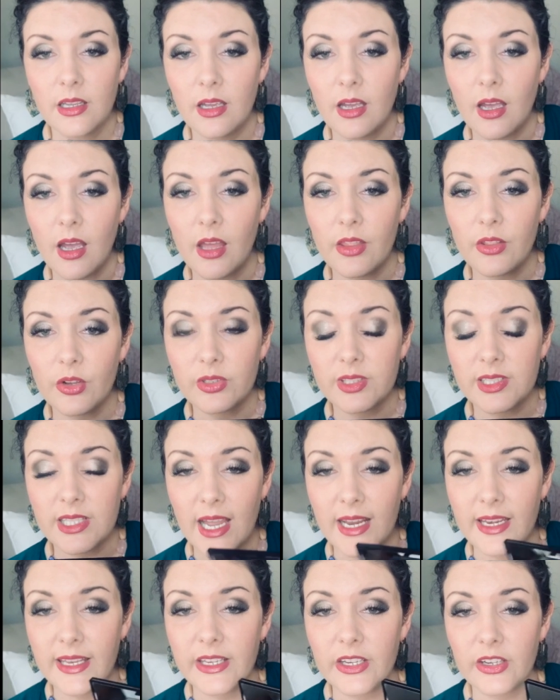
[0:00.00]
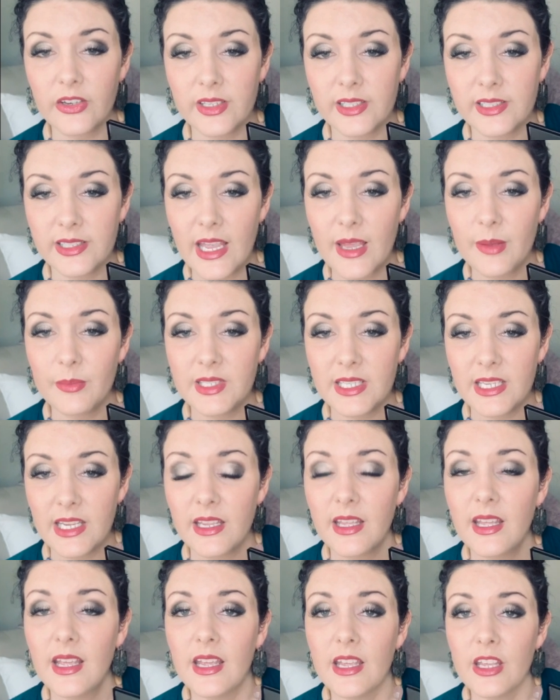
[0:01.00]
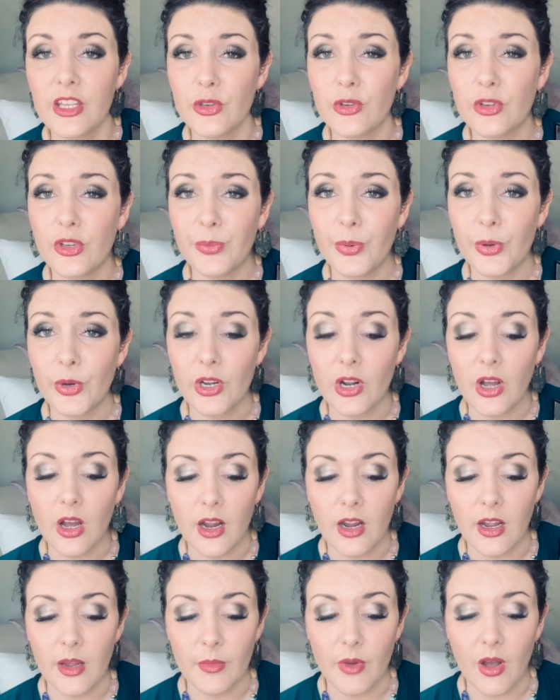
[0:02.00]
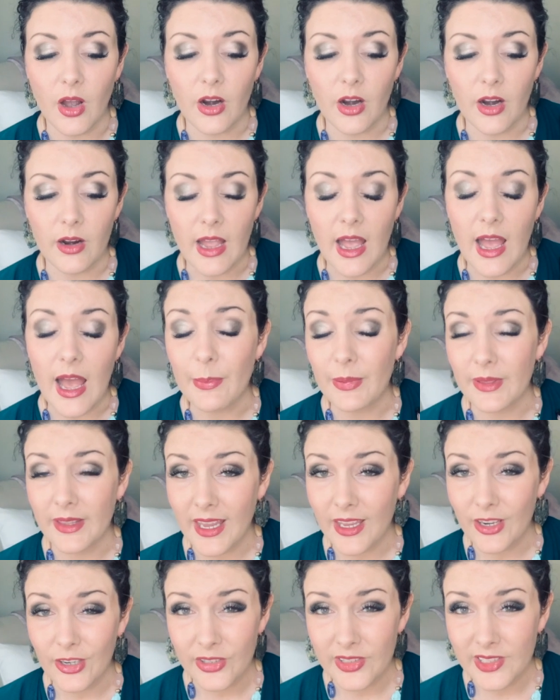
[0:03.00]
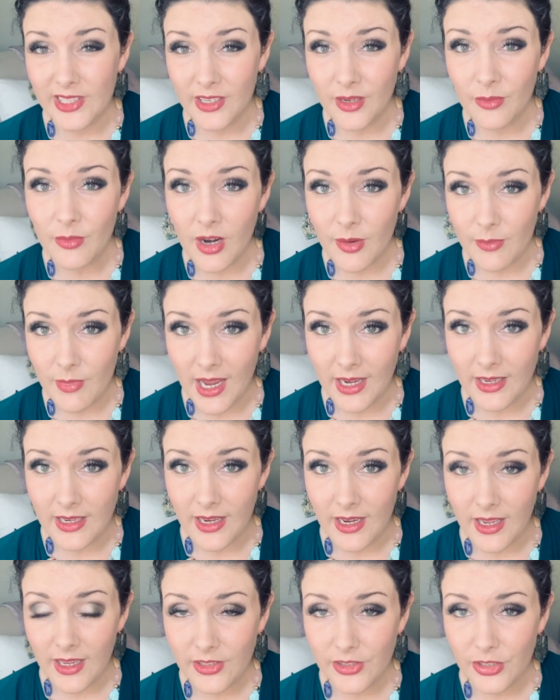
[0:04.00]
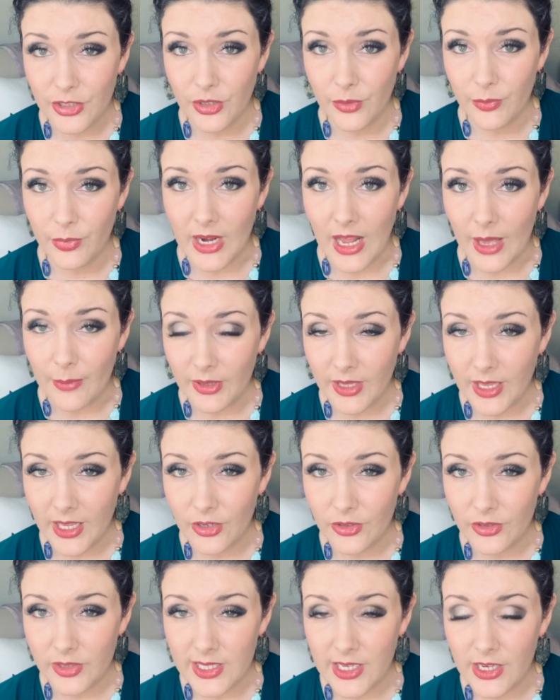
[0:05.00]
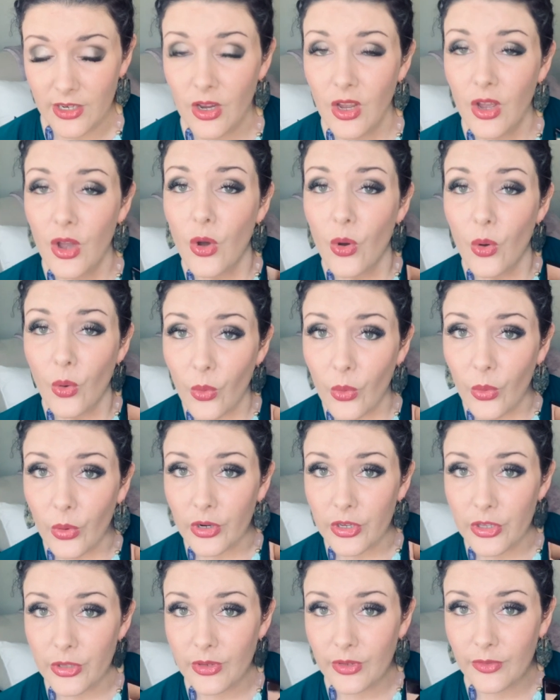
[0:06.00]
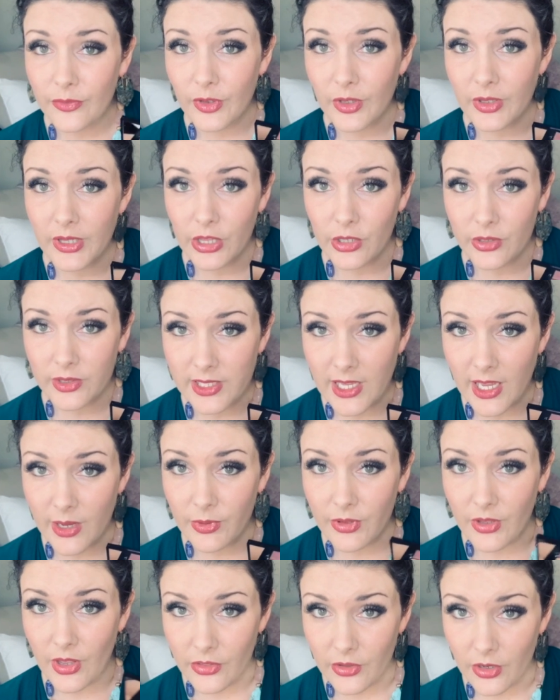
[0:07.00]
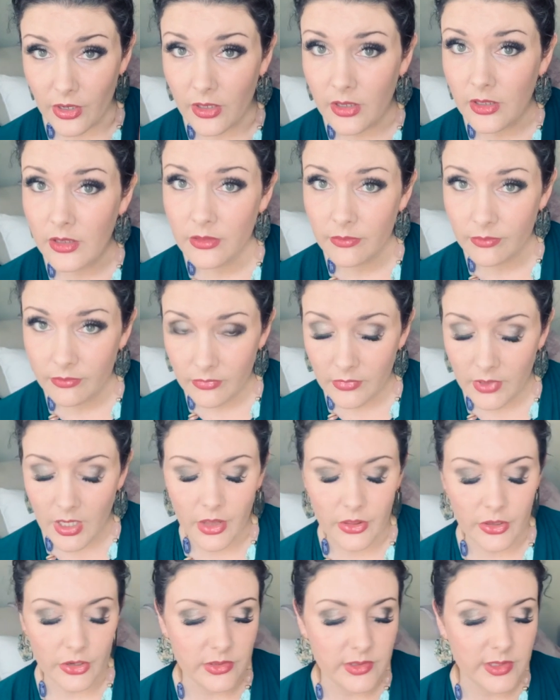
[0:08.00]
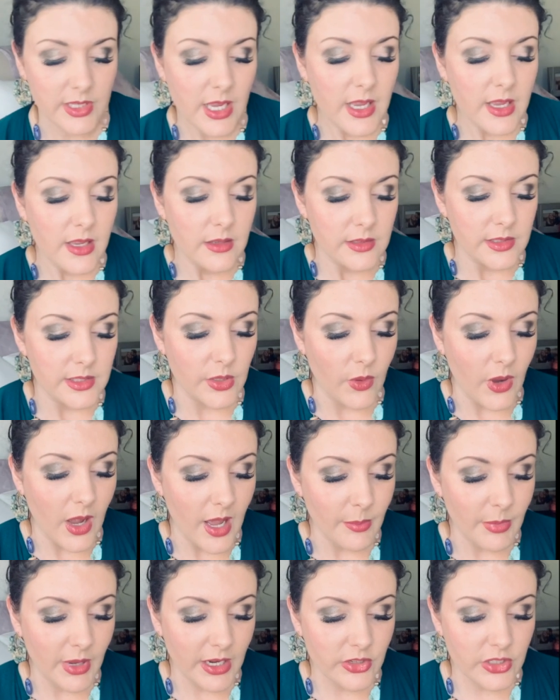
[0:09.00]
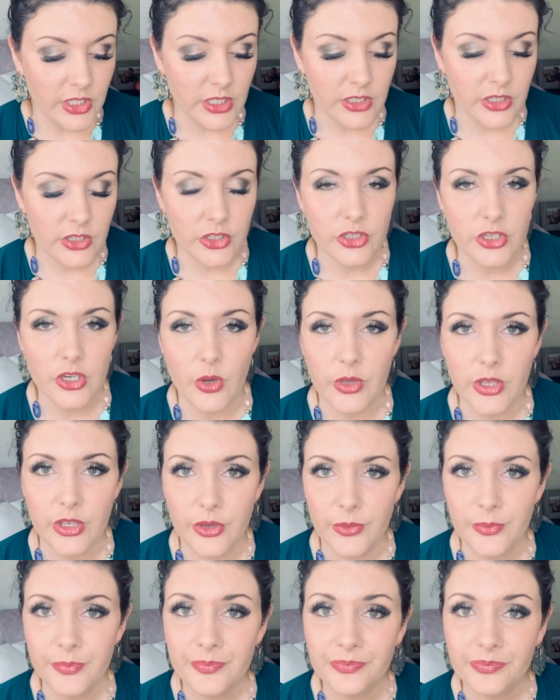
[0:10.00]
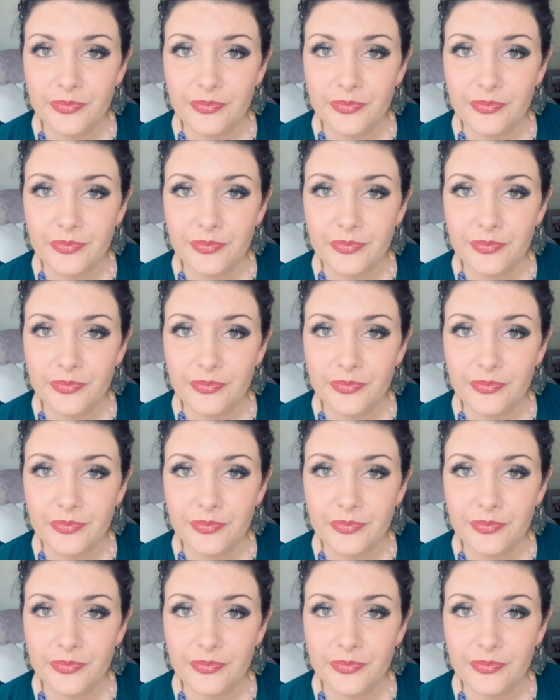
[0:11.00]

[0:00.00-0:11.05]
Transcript: other side here is empty. You could put our applicators in them, our magnetics. You could put applicators here, or you could fill the other side with other colors. So I'm actually going to show you